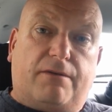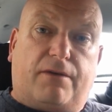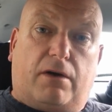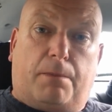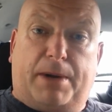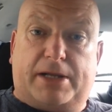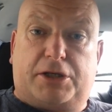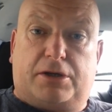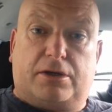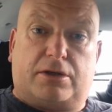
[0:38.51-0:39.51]
for
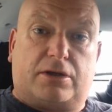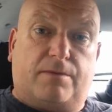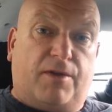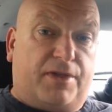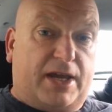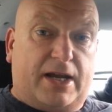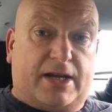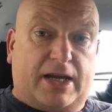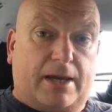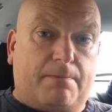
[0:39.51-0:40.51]
pensioners that they
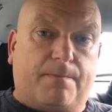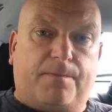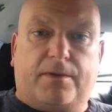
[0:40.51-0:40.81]
deem